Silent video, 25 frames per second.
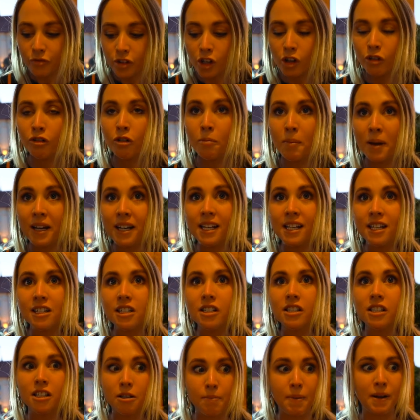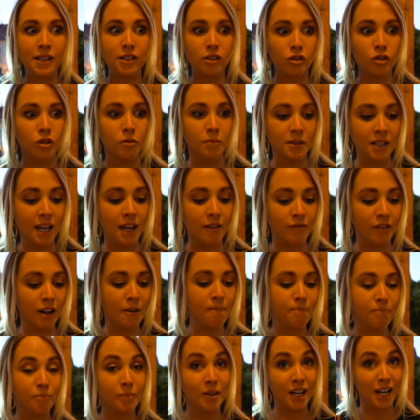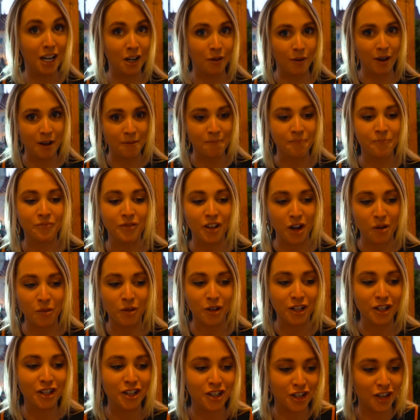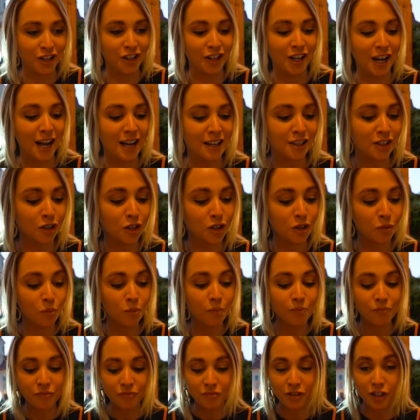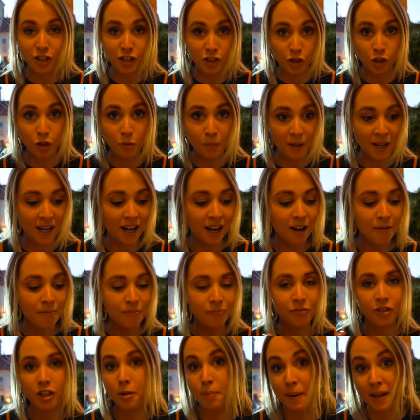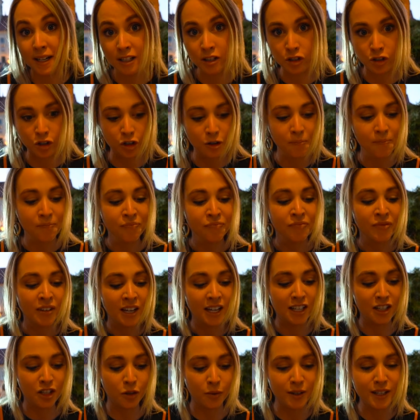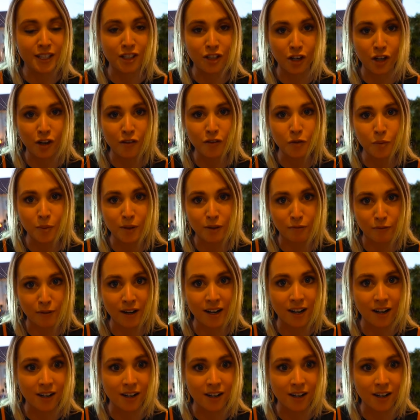Romania does the best soups ever. Oh anyway, yeah. I wanted to show you guys, because the soup here, the bean soup, it's always served with red